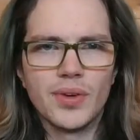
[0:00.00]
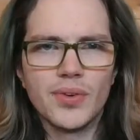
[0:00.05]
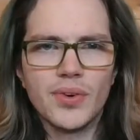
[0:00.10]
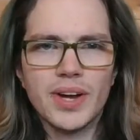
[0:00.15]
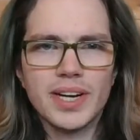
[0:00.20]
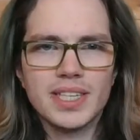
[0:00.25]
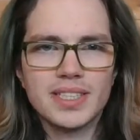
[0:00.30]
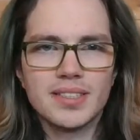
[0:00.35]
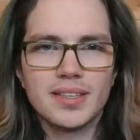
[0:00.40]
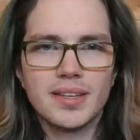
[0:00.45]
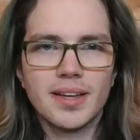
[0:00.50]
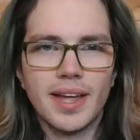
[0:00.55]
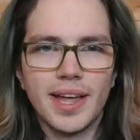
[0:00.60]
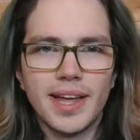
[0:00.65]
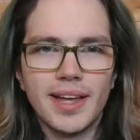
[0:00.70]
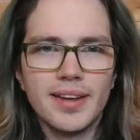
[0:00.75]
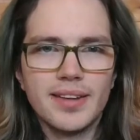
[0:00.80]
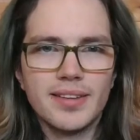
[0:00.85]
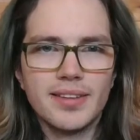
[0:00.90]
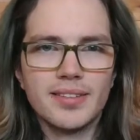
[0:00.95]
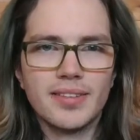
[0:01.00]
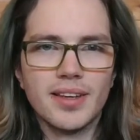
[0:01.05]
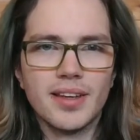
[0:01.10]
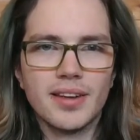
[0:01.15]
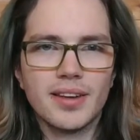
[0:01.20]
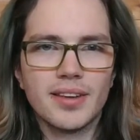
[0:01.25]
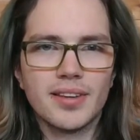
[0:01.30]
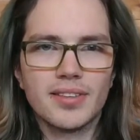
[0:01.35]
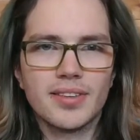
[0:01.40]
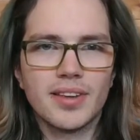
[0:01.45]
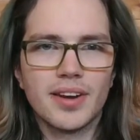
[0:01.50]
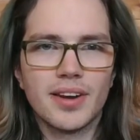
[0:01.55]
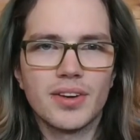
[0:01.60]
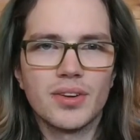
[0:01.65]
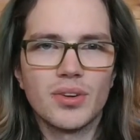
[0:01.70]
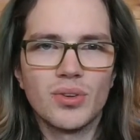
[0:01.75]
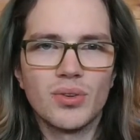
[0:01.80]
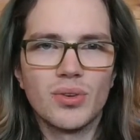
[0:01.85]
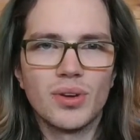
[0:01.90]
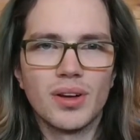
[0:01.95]
There were actually 8 studies that I
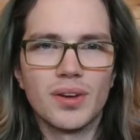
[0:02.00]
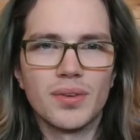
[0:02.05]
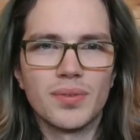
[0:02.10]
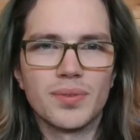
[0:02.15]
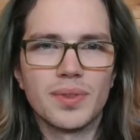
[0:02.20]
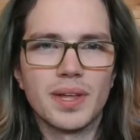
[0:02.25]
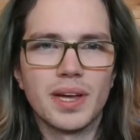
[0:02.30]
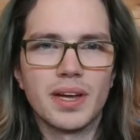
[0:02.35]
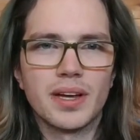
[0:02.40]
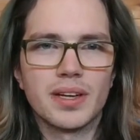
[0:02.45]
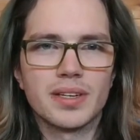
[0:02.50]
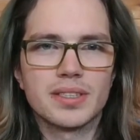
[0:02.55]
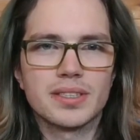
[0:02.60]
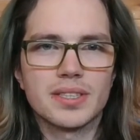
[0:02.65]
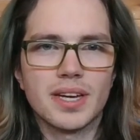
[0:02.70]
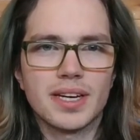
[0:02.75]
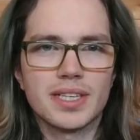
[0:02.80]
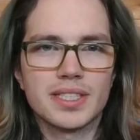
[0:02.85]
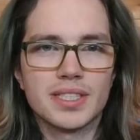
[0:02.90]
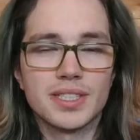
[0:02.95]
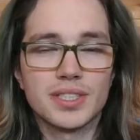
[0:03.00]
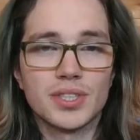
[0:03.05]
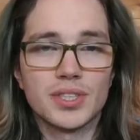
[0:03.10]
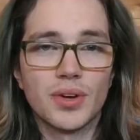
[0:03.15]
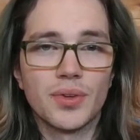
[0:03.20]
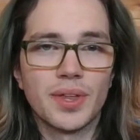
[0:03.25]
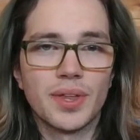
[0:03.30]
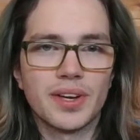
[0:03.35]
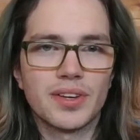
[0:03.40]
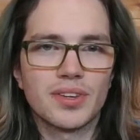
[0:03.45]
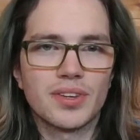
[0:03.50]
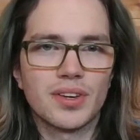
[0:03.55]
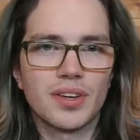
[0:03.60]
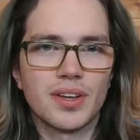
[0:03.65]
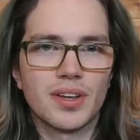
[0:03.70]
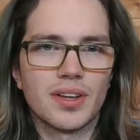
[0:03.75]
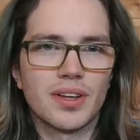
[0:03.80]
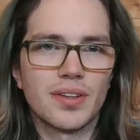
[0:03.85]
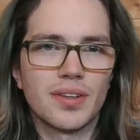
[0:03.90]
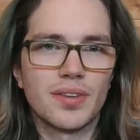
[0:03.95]
knew of that actually show
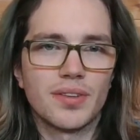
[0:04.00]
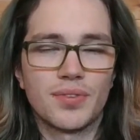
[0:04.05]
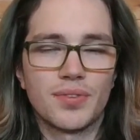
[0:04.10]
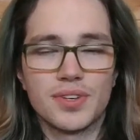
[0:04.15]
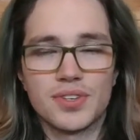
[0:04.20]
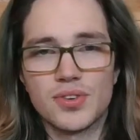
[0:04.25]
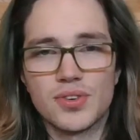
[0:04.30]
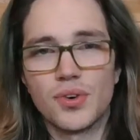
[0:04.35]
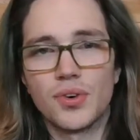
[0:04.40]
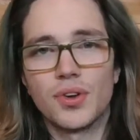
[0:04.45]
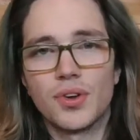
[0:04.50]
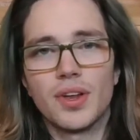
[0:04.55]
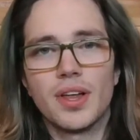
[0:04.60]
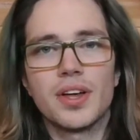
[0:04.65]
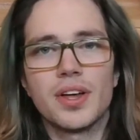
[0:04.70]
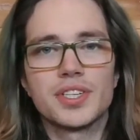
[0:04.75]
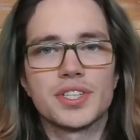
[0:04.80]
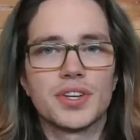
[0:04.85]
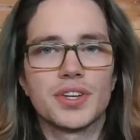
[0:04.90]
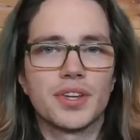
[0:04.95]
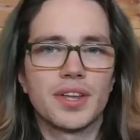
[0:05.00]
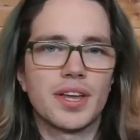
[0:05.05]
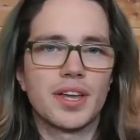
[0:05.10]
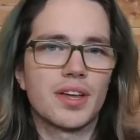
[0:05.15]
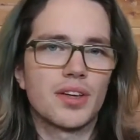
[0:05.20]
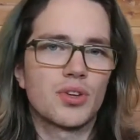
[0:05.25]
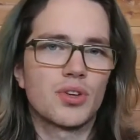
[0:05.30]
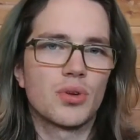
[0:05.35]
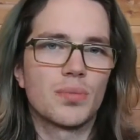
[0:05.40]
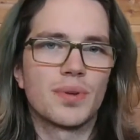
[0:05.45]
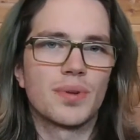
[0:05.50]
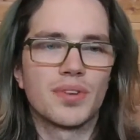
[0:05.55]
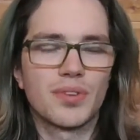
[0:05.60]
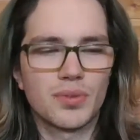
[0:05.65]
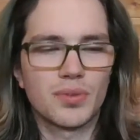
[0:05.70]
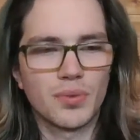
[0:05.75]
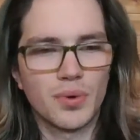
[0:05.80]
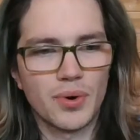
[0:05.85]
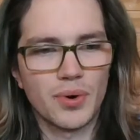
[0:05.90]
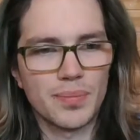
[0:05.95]
that physiologically
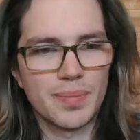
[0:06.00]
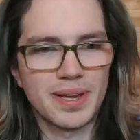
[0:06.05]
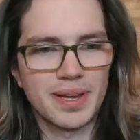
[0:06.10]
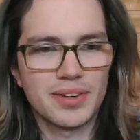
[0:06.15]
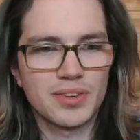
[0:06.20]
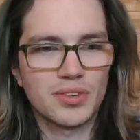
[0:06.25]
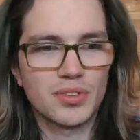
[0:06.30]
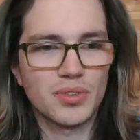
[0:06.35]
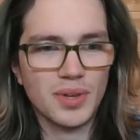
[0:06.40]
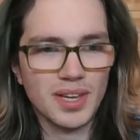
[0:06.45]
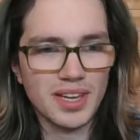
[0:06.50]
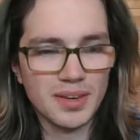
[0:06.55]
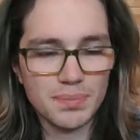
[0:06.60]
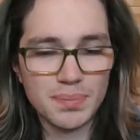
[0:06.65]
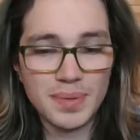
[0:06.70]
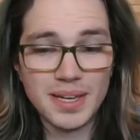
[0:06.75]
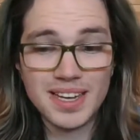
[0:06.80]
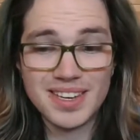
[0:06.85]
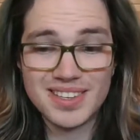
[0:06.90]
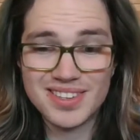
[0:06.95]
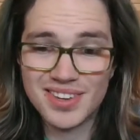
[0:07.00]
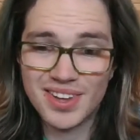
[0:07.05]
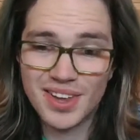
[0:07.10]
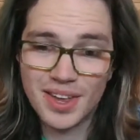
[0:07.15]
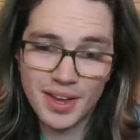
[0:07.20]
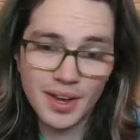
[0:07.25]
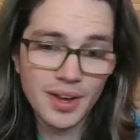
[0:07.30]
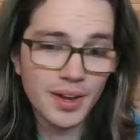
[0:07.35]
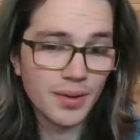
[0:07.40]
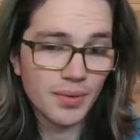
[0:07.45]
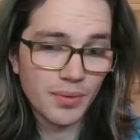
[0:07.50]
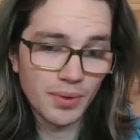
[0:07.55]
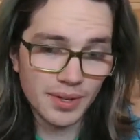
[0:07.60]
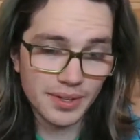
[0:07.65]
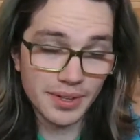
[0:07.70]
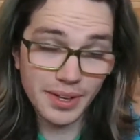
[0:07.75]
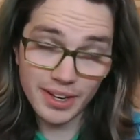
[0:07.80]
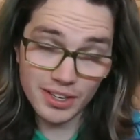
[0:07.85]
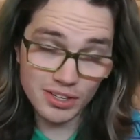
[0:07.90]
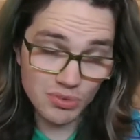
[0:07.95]
humans were meant to eat meat.
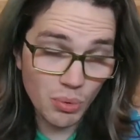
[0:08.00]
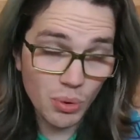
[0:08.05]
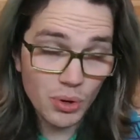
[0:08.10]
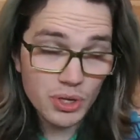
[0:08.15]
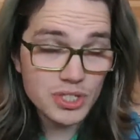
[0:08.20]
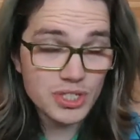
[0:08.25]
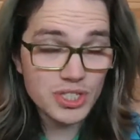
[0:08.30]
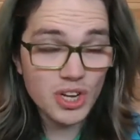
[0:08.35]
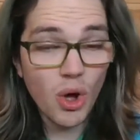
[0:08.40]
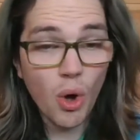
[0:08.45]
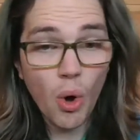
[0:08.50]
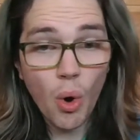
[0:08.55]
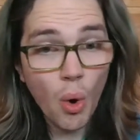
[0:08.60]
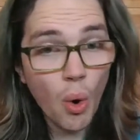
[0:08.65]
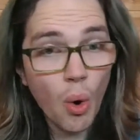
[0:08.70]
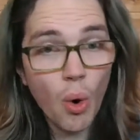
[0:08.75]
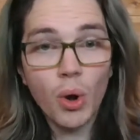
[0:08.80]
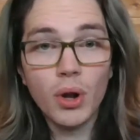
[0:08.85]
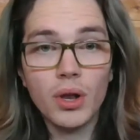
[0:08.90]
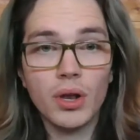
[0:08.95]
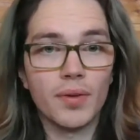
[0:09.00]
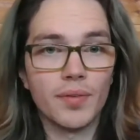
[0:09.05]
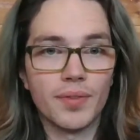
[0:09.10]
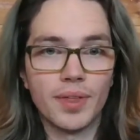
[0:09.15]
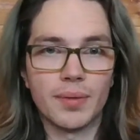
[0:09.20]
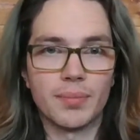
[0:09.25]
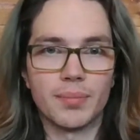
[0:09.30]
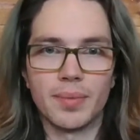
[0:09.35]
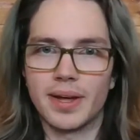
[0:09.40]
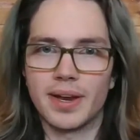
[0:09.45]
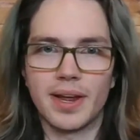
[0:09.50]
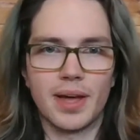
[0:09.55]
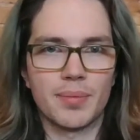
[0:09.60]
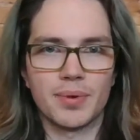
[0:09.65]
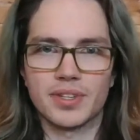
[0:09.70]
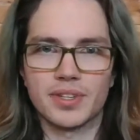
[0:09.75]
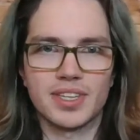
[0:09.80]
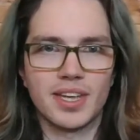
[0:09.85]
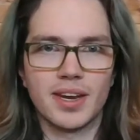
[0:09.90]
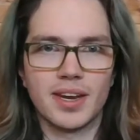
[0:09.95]
Well, guess what? All of them, and
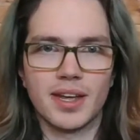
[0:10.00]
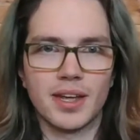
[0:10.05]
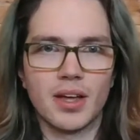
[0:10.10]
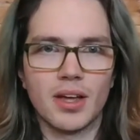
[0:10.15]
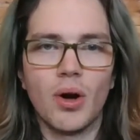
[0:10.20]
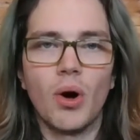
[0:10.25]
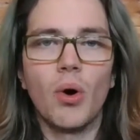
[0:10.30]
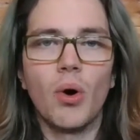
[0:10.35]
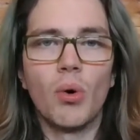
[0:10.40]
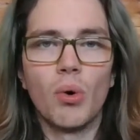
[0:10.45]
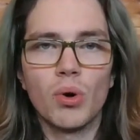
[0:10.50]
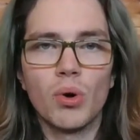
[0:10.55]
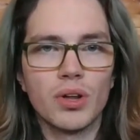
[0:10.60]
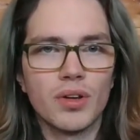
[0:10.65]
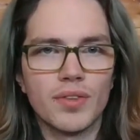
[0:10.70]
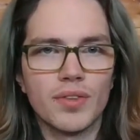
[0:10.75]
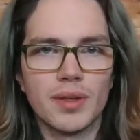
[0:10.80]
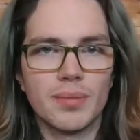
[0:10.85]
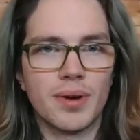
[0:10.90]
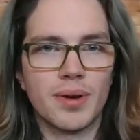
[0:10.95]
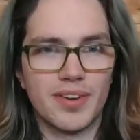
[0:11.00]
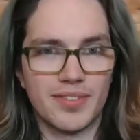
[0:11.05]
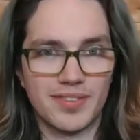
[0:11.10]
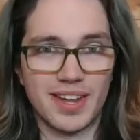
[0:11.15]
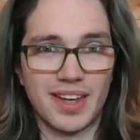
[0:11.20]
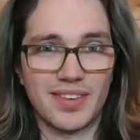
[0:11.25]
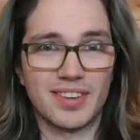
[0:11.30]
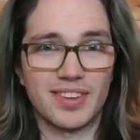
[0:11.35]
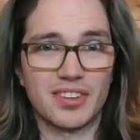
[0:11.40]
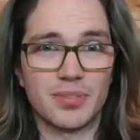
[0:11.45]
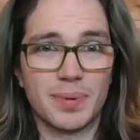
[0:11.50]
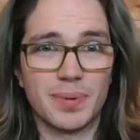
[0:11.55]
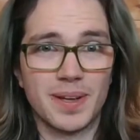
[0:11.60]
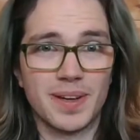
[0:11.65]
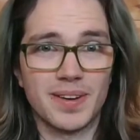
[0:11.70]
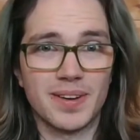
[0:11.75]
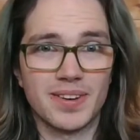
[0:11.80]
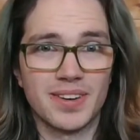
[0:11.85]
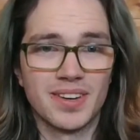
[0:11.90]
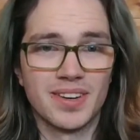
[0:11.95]
I'm not kidding, all of them now
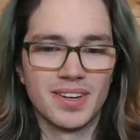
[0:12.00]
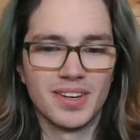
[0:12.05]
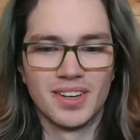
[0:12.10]
disappeared.